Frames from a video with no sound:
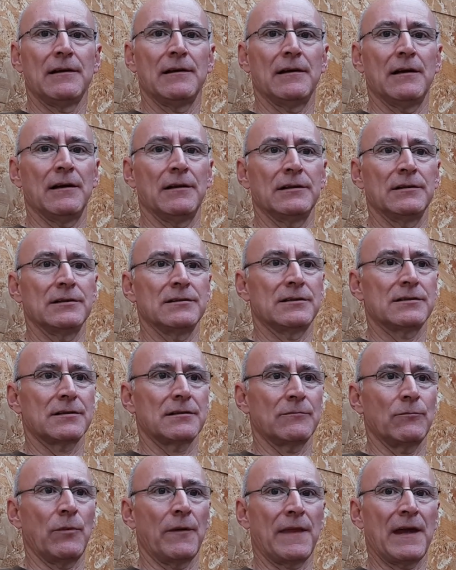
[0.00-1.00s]
and
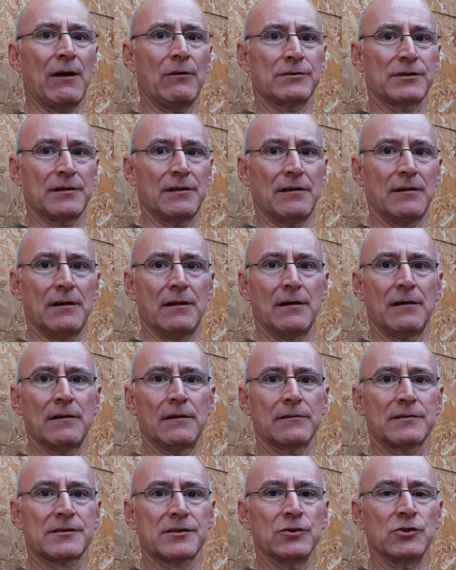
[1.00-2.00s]
without a
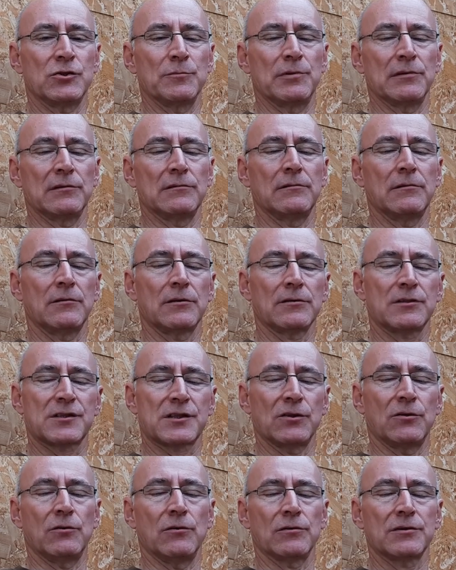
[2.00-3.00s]
suitable
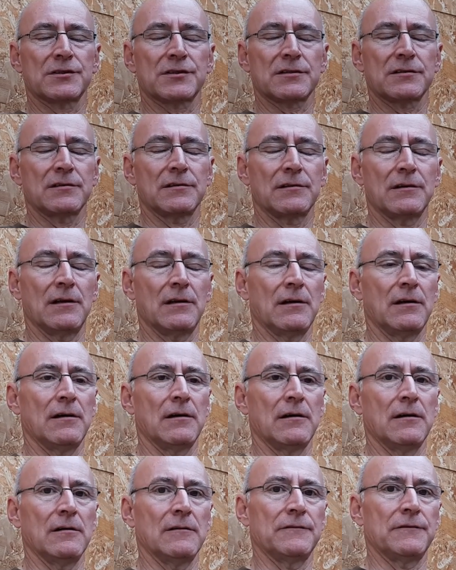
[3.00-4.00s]
source
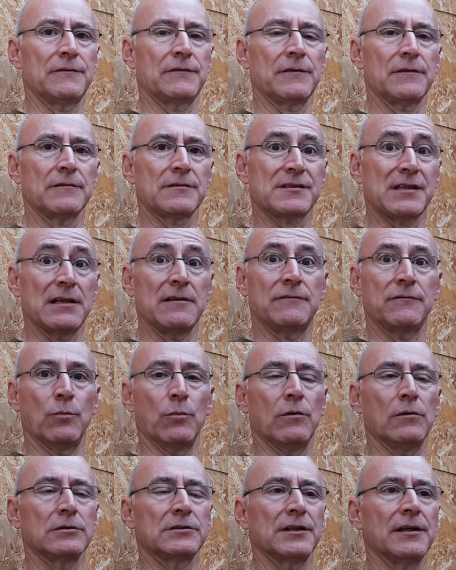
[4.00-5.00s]
of safe
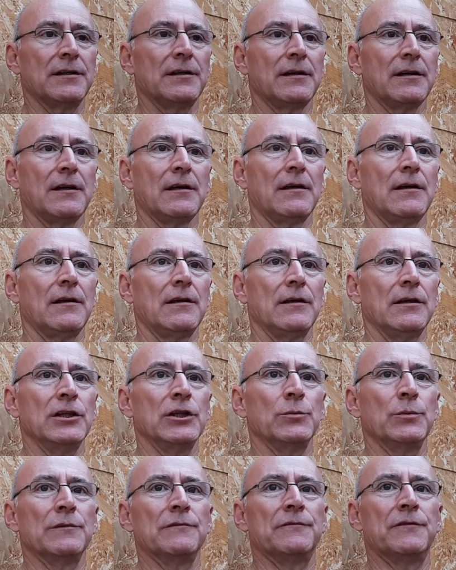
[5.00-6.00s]
water,
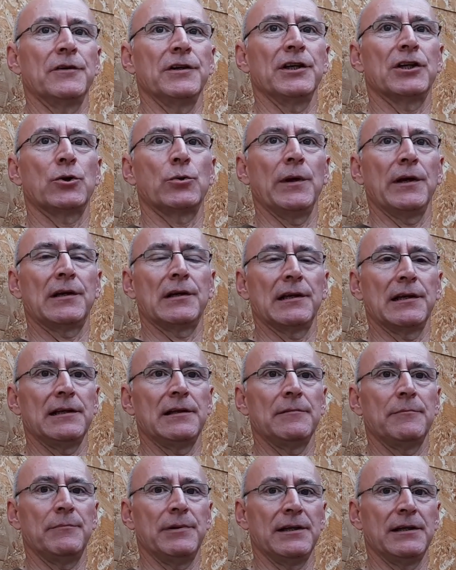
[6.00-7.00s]
you would very quickly
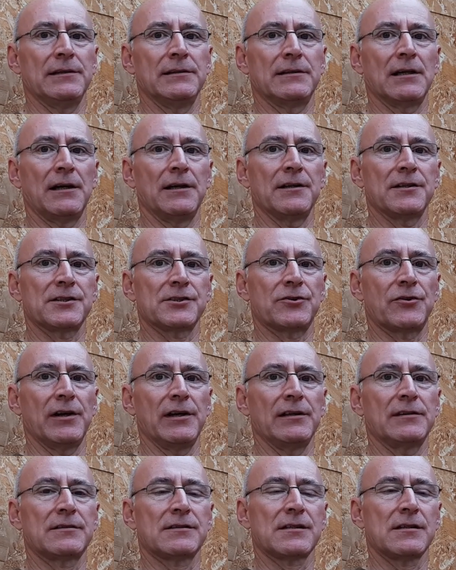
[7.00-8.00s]
be in dire
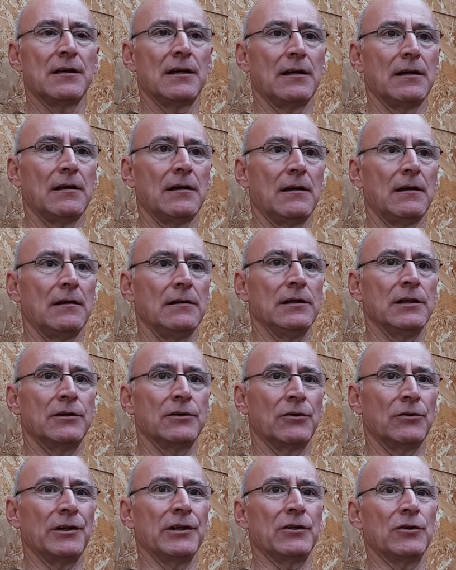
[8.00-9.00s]
straits. You can
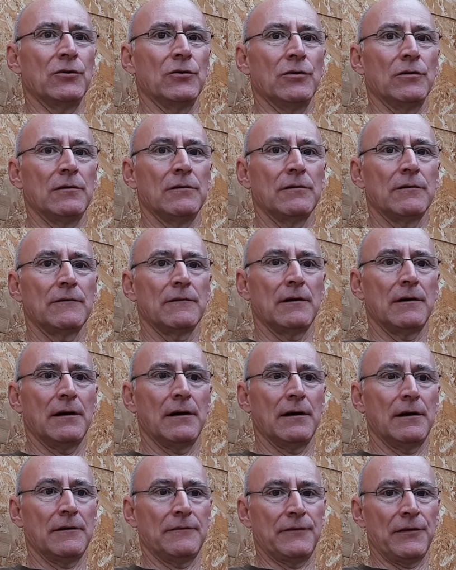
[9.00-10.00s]
only go
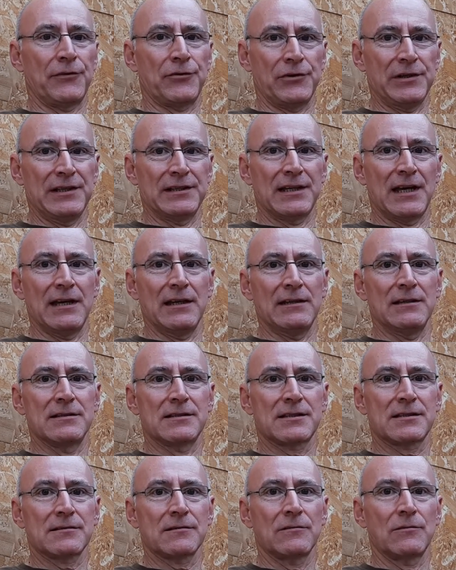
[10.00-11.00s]
for 3
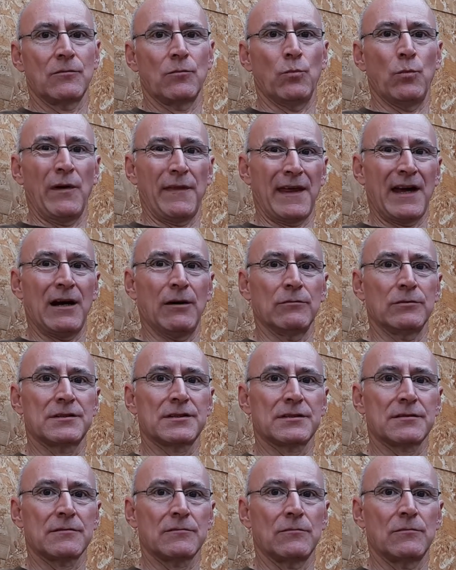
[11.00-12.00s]
days without
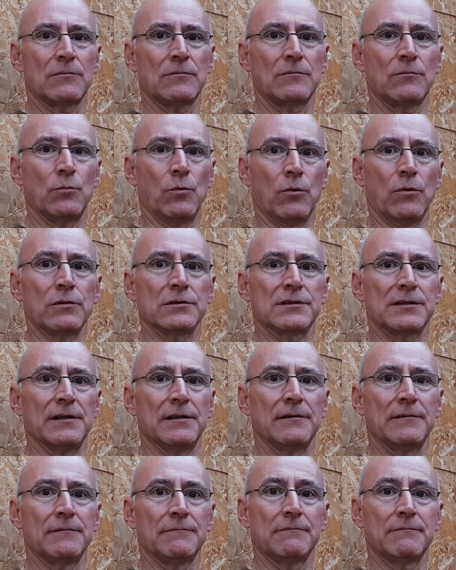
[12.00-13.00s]
water